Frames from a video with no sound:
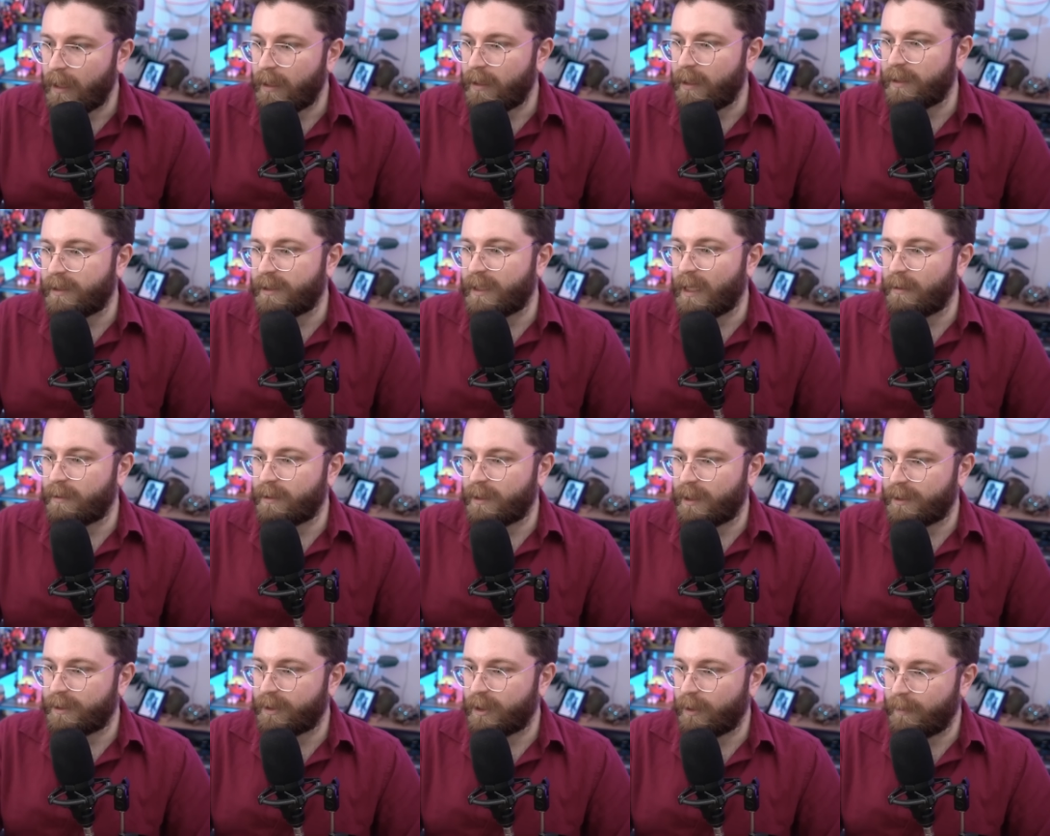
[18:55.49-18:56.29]
This sounds
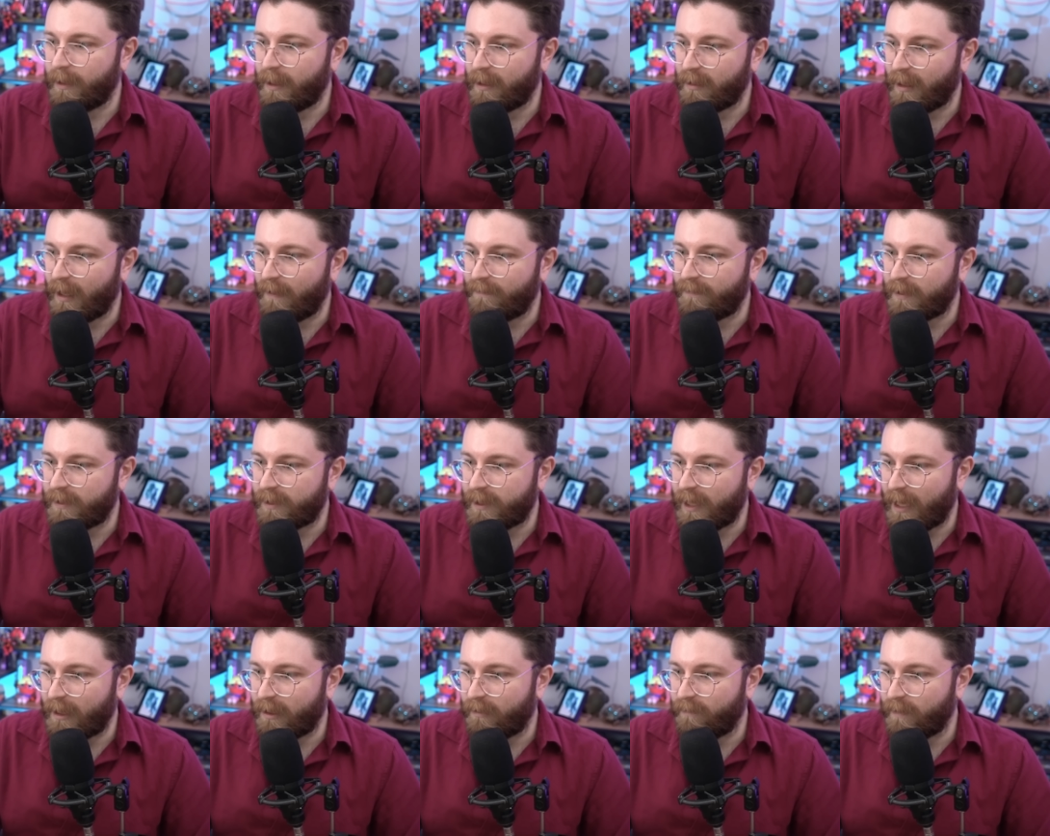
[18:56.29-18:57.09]
like so many
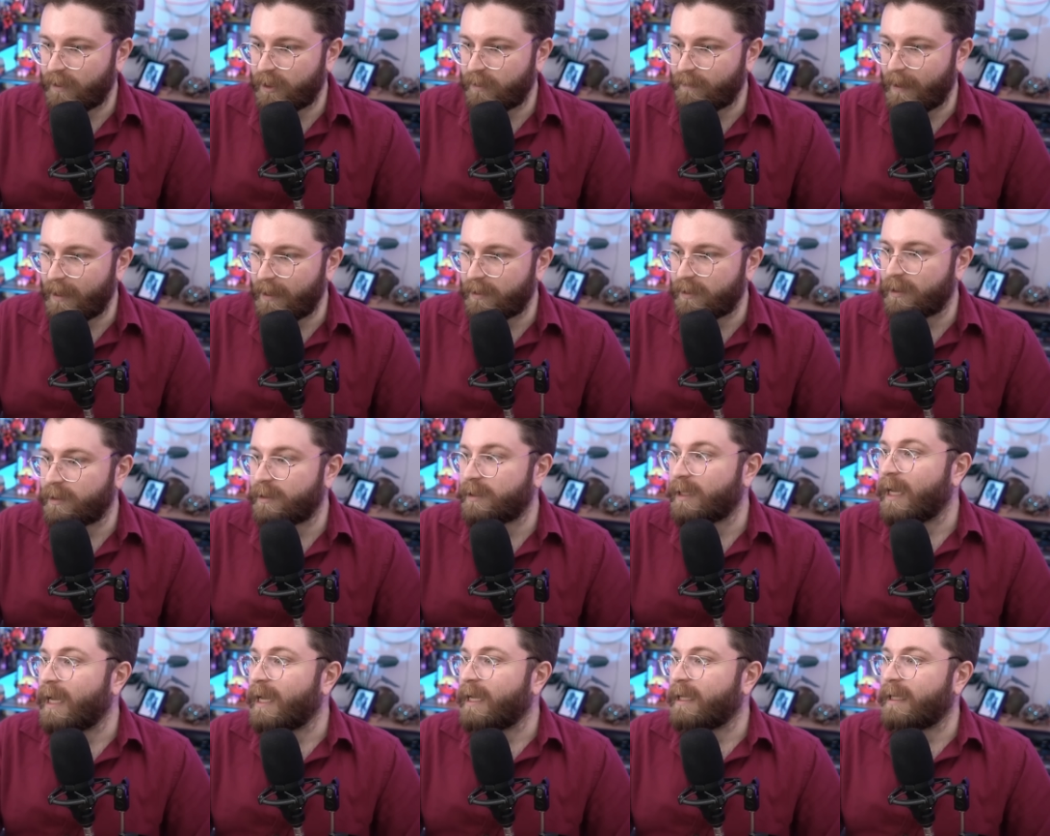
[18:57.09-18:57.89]
leftist activist
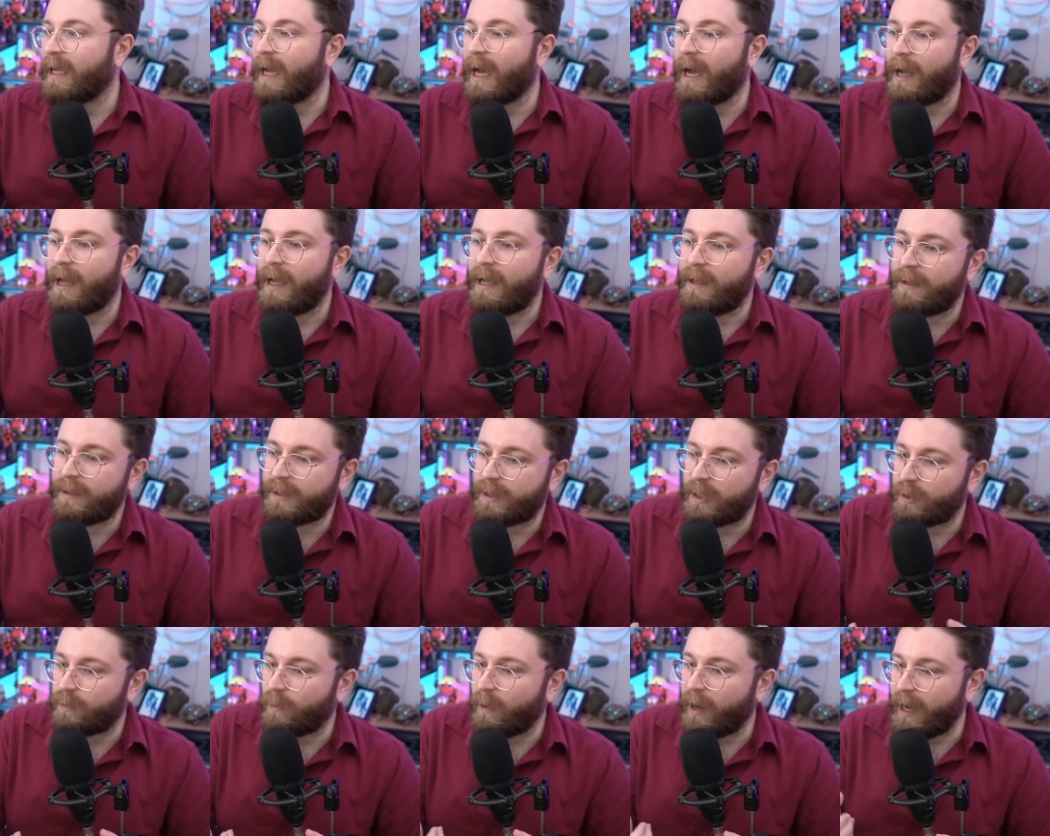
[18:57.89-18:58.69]
spaces. Yeah,
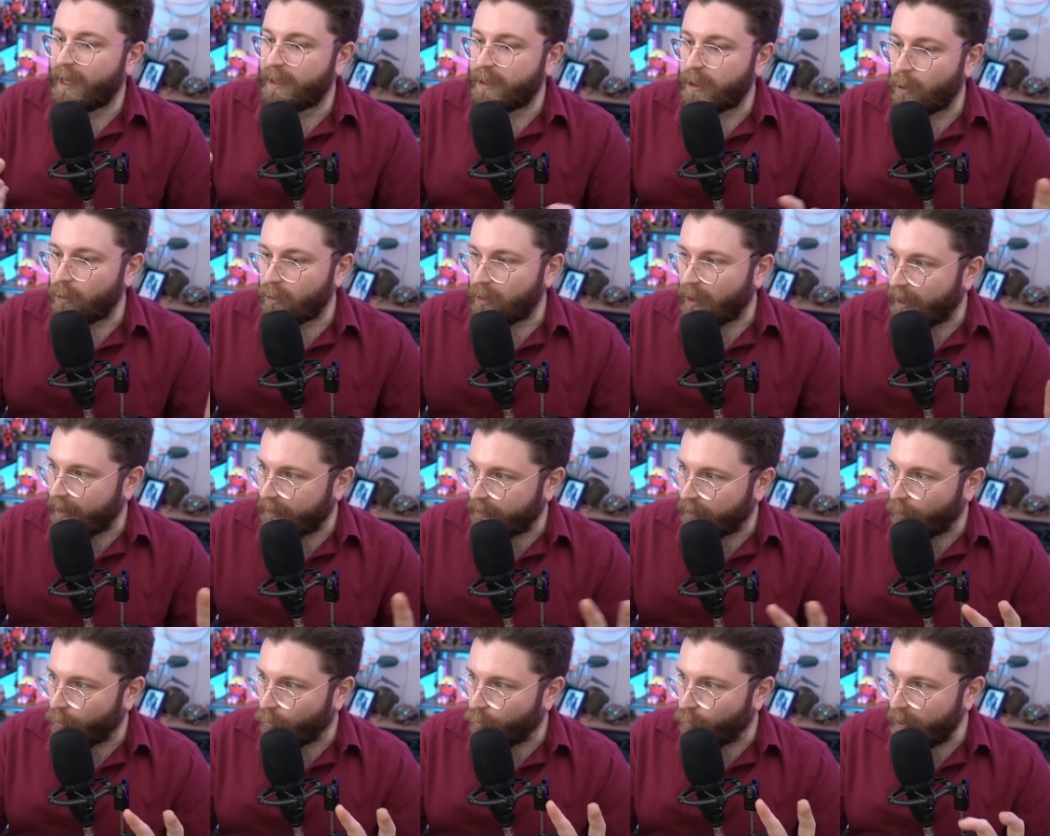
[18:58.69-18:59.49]
this is why I don't
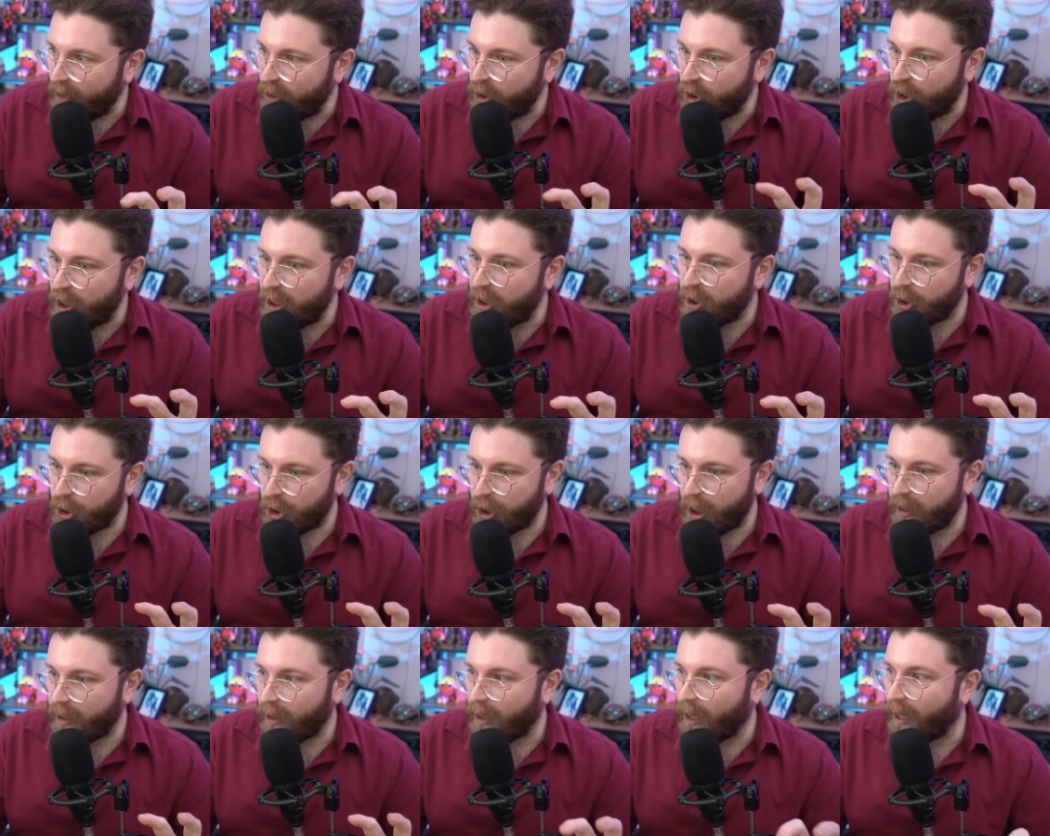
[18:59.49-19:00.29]
like the witchy
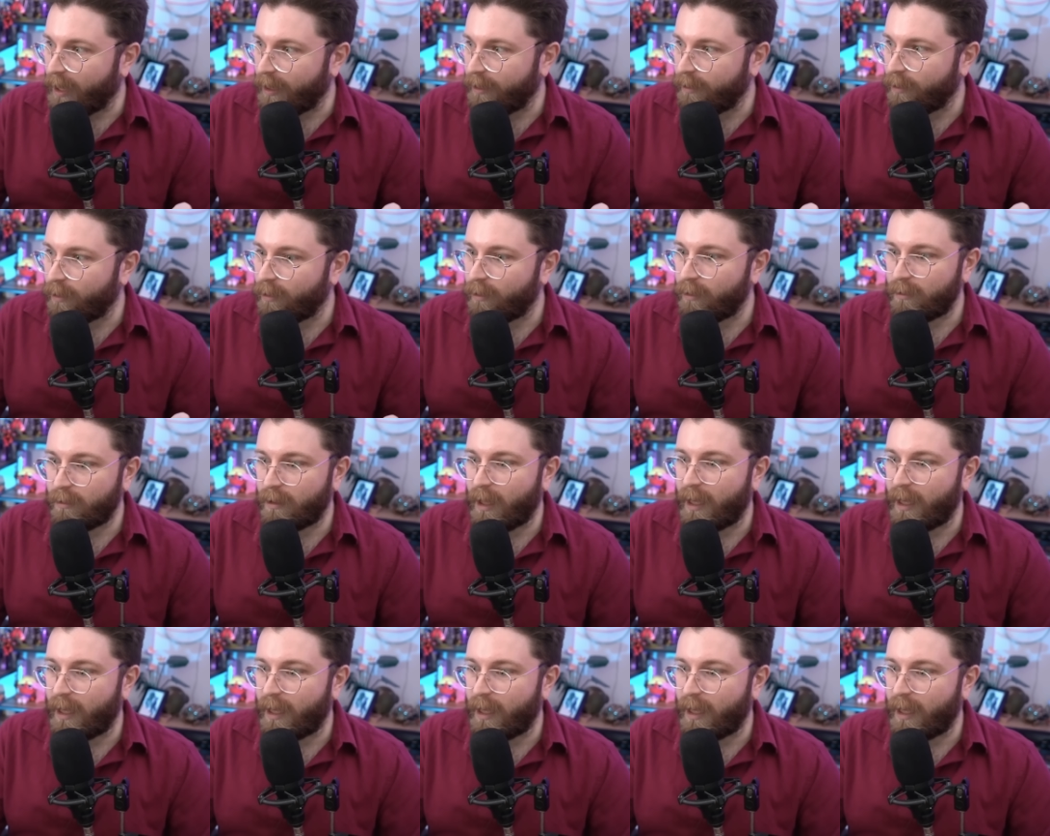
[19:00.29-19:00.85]
shit either.